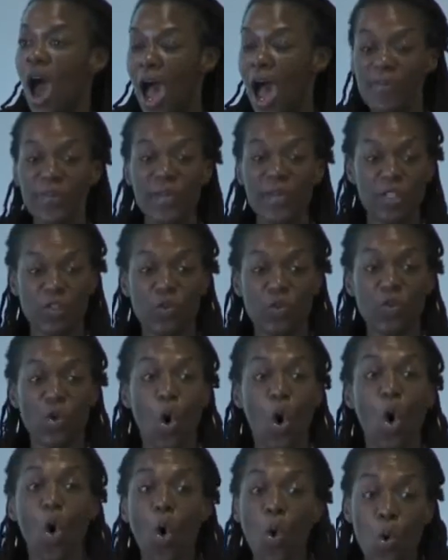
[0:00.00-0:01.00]
"I'm going to do the
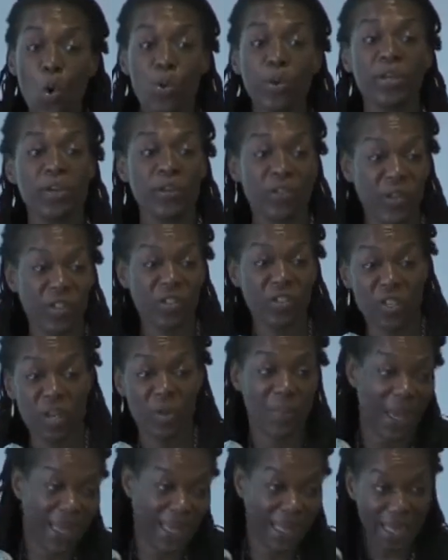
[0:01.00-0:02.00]
whole intervention
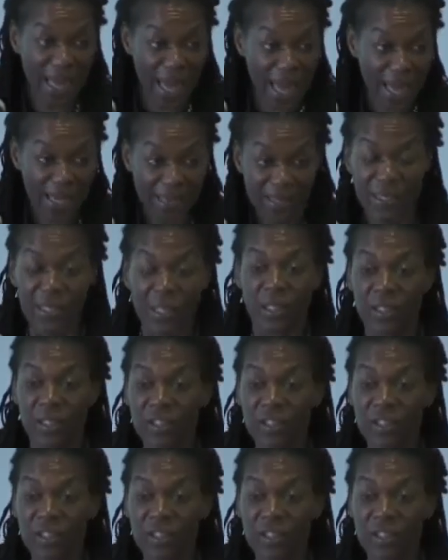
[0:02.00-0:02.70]
in my class